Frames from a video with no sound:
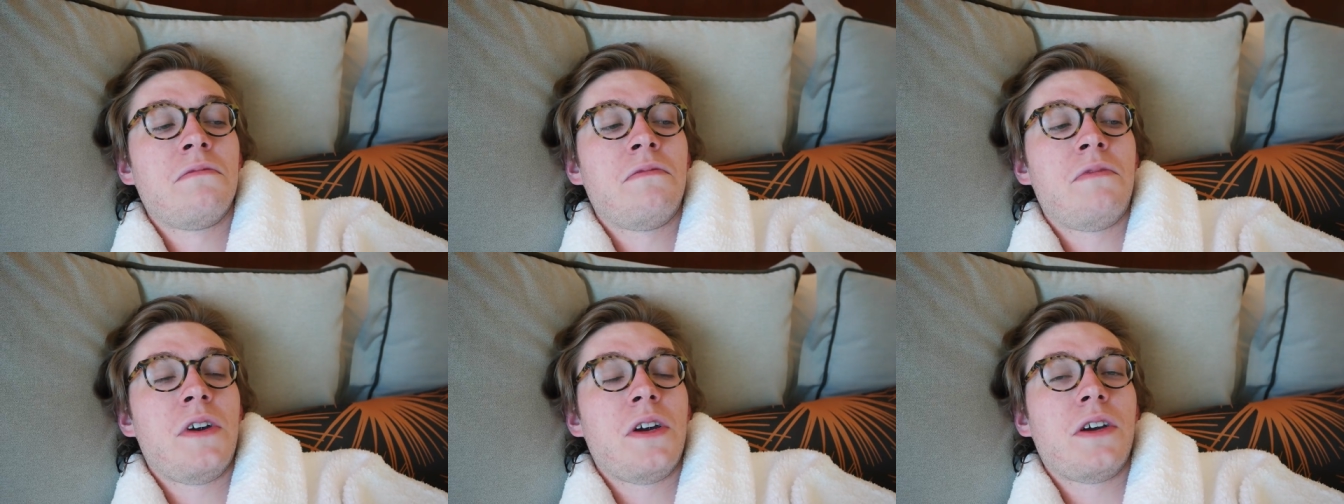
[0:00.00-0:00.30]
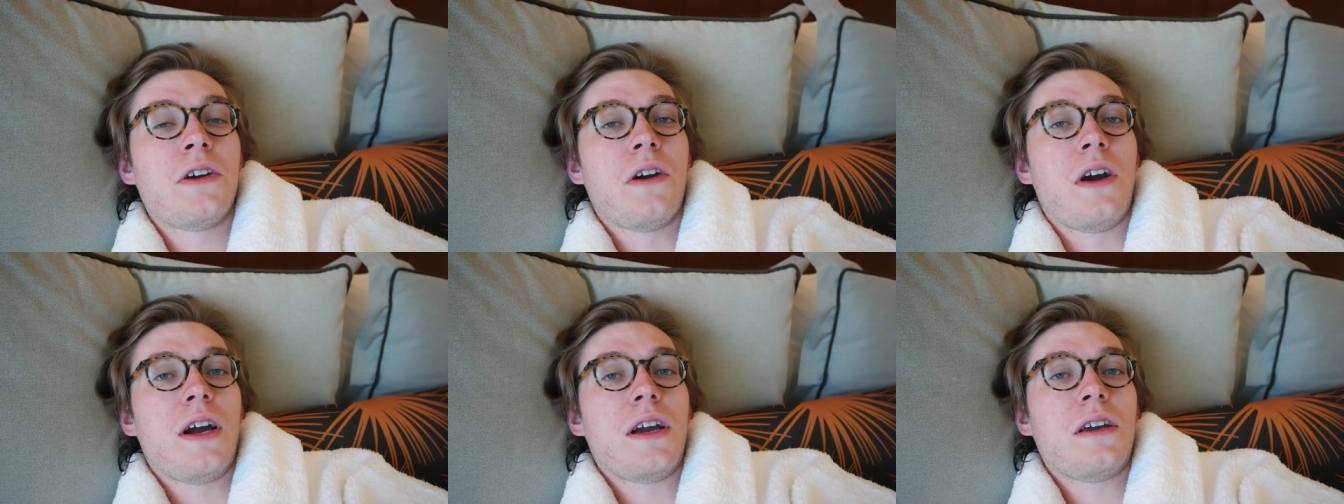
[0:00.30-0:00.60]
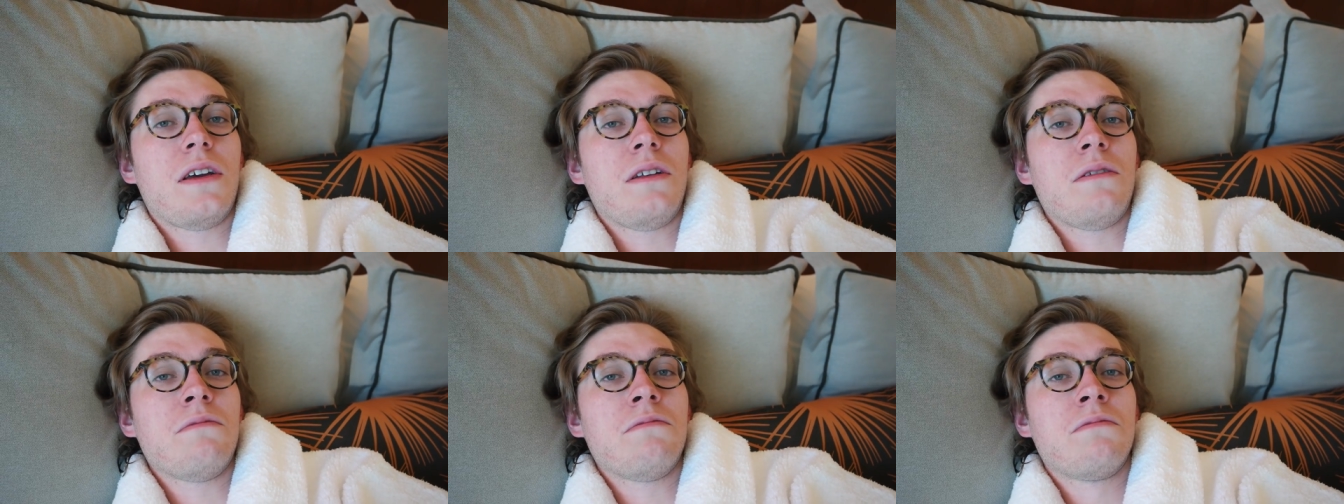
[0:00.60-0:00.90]
figure I
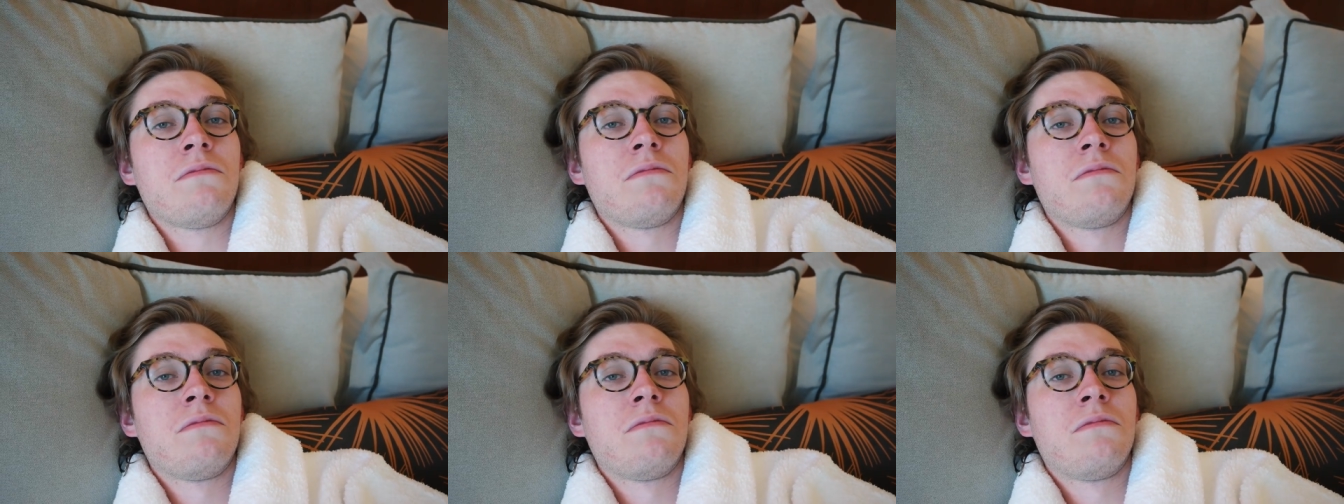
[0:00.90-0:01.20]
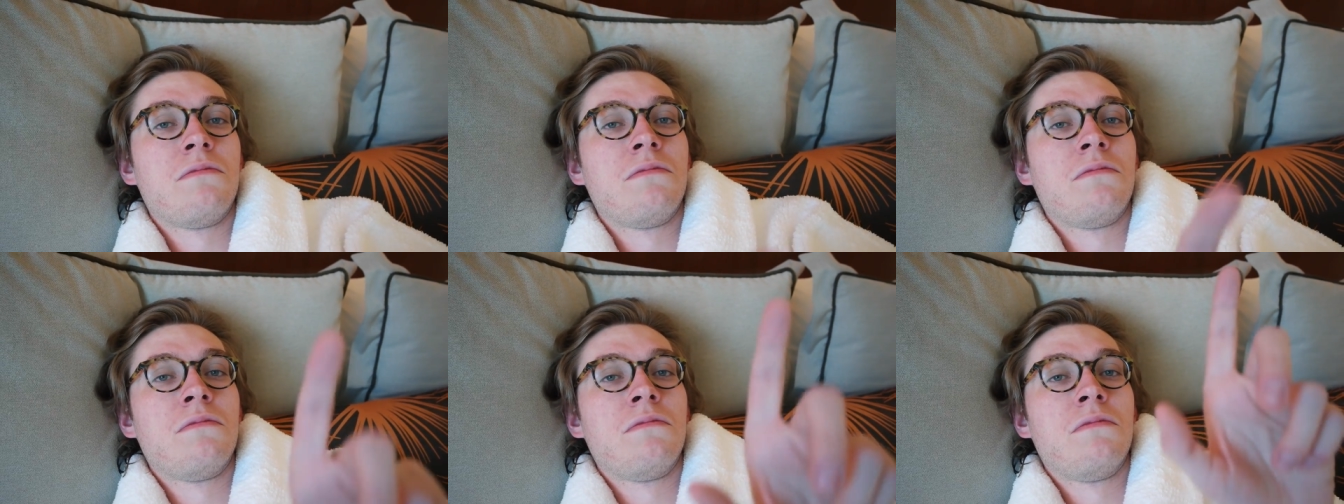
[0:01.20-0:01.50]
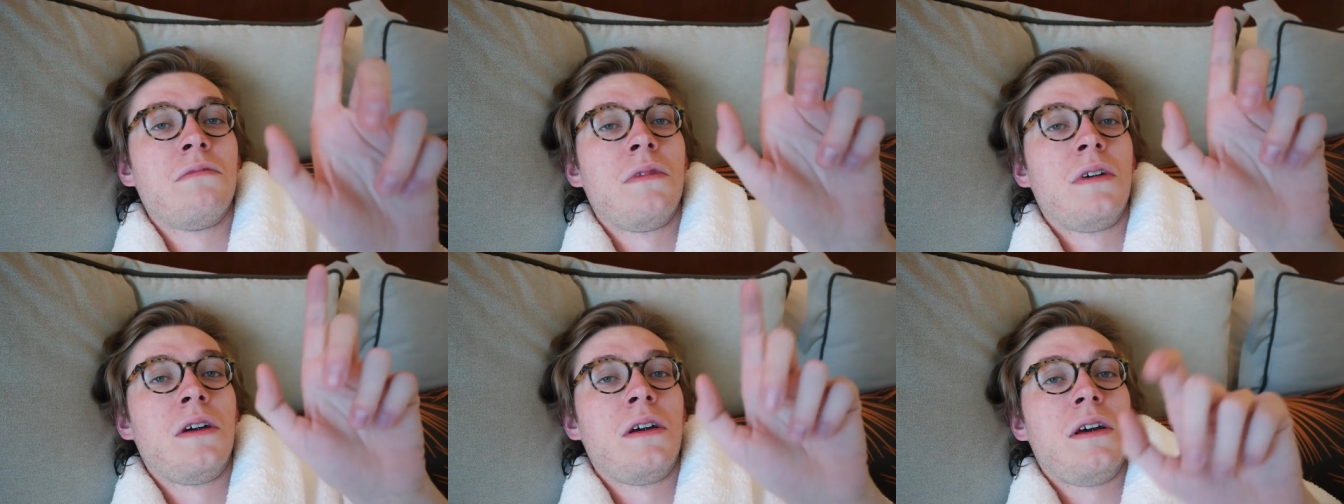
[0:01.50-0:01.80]
can
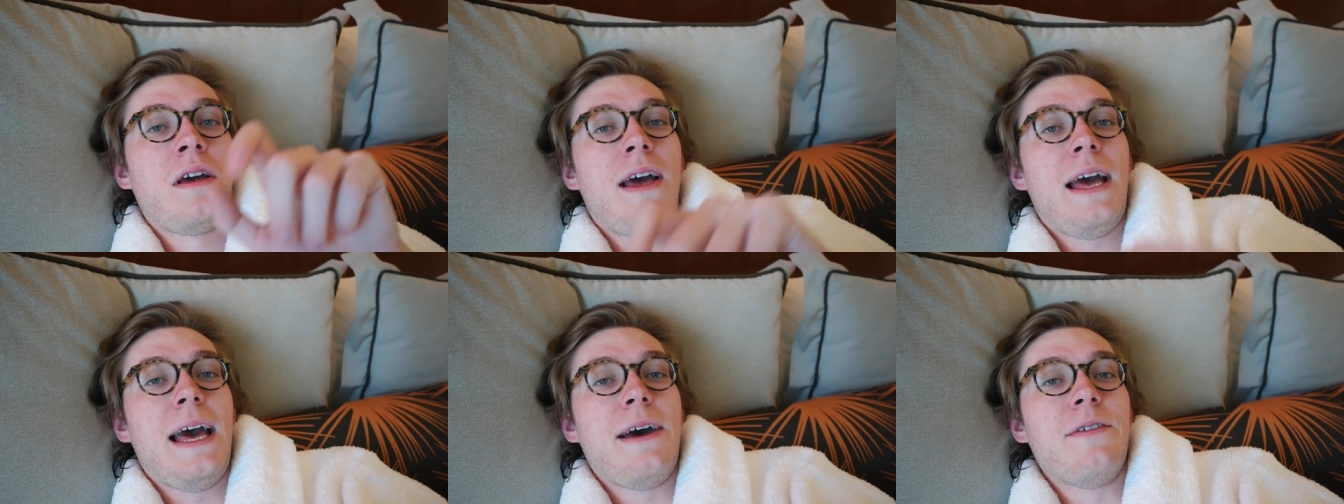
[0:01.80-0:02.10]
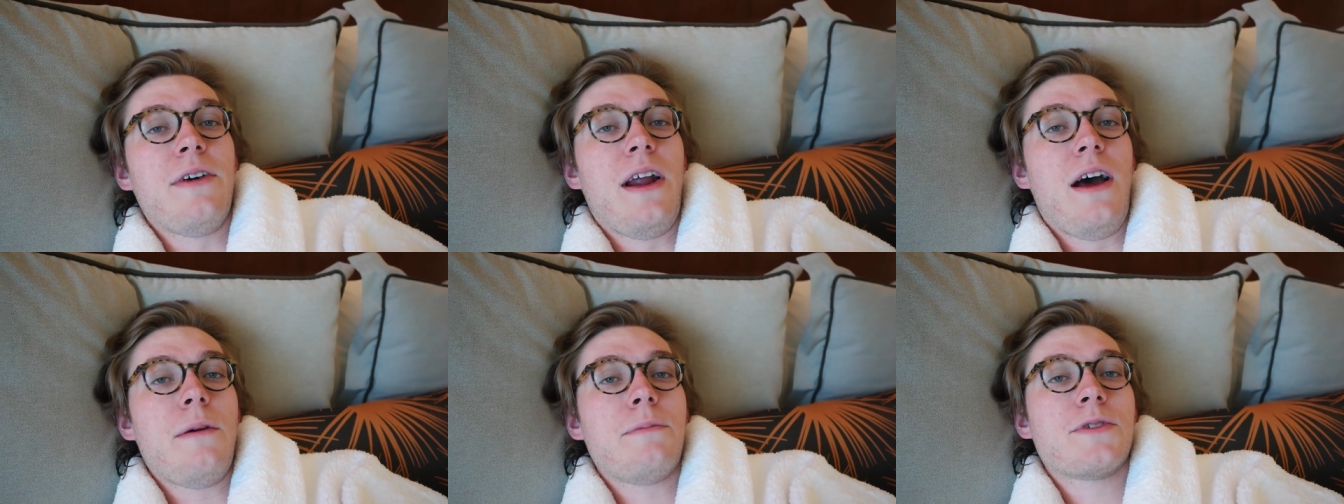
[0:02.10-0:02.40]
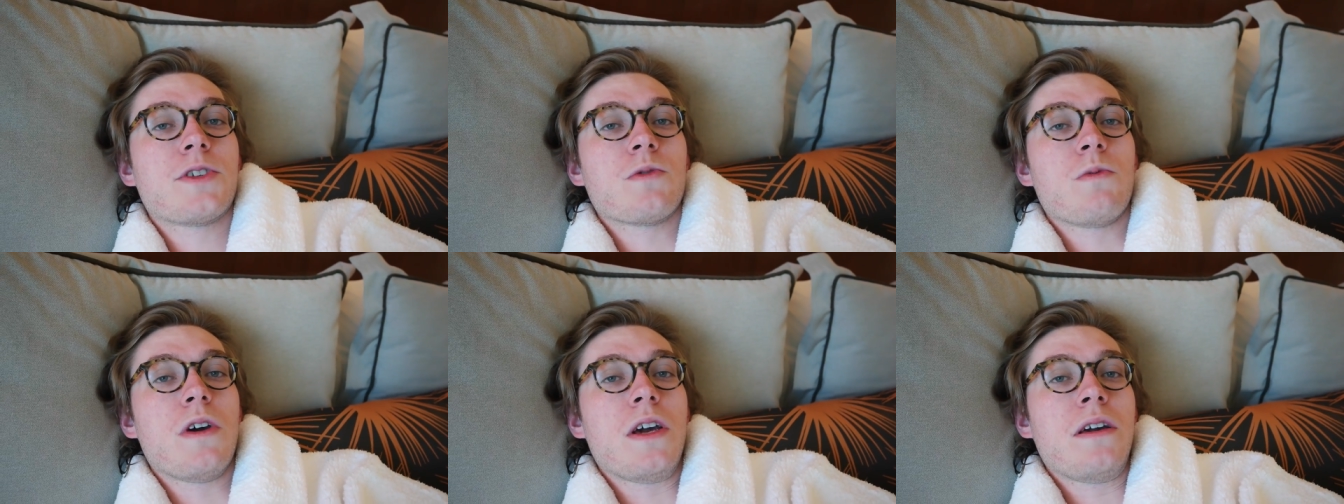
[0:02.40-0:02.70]
have an
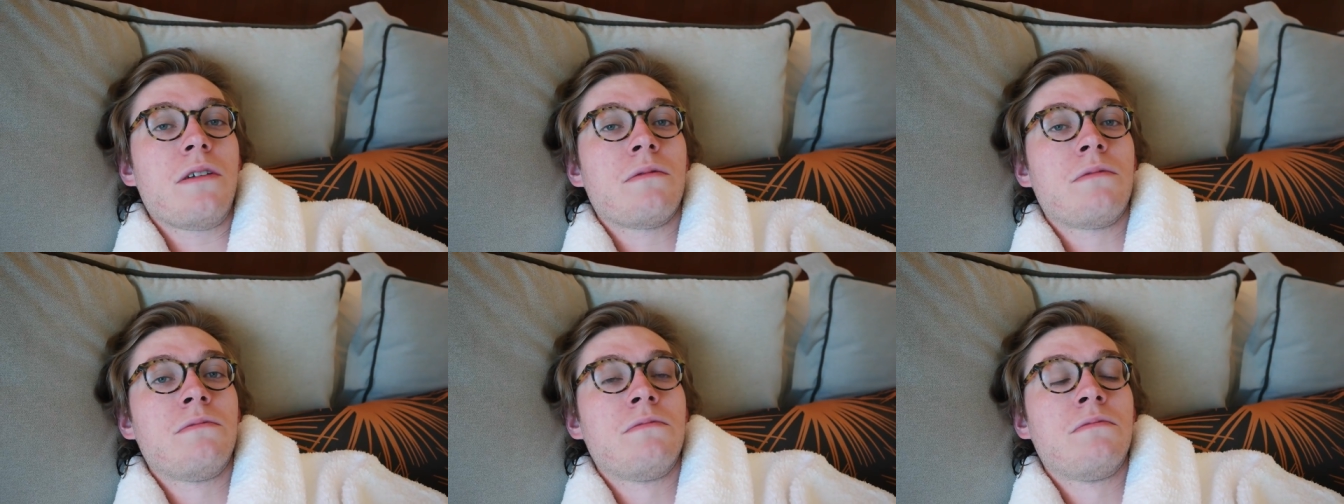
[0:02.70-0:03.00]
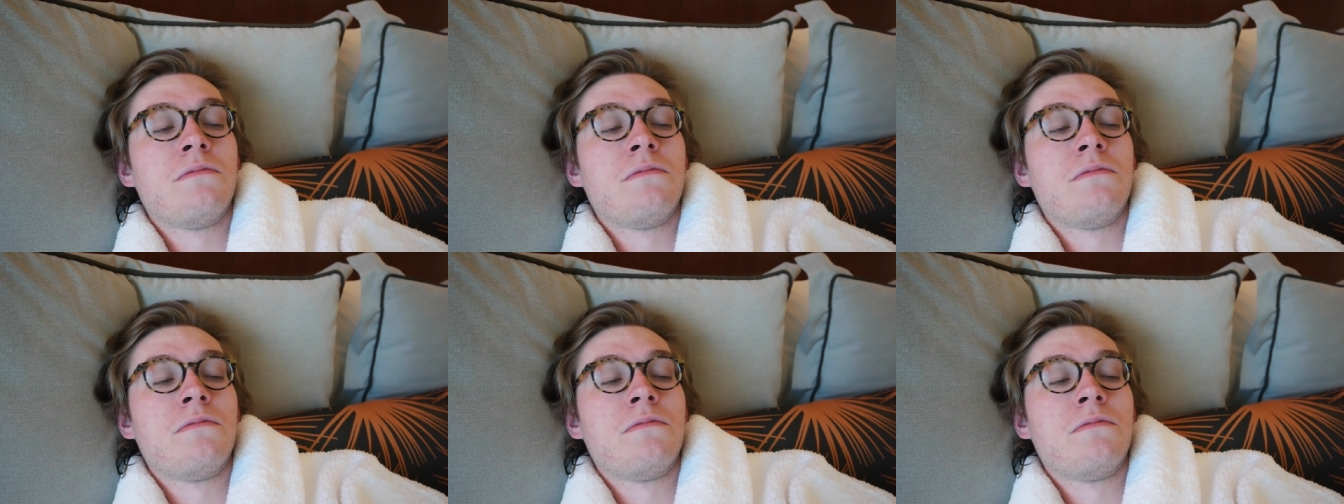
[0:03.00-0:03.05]
upswing.